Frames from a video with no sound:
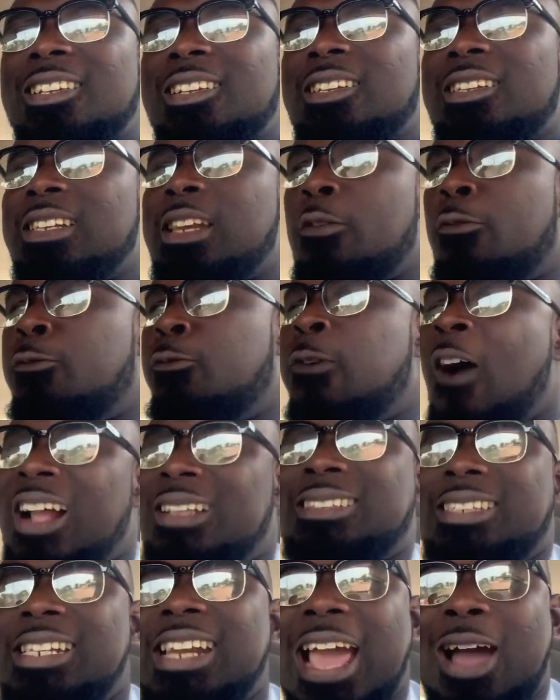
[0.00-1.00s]
the
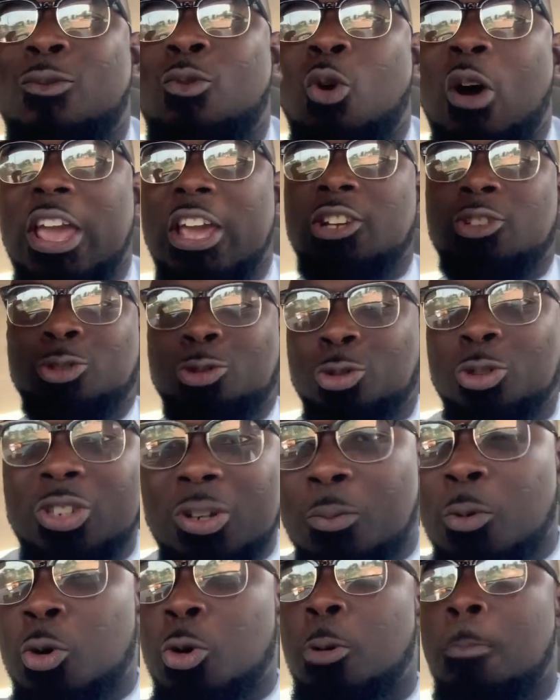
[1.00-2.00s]
fact now what issue no
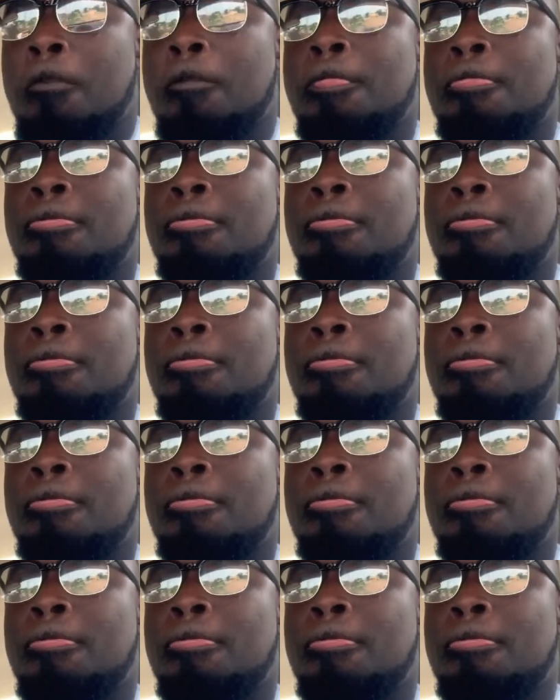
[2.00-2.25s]
mono,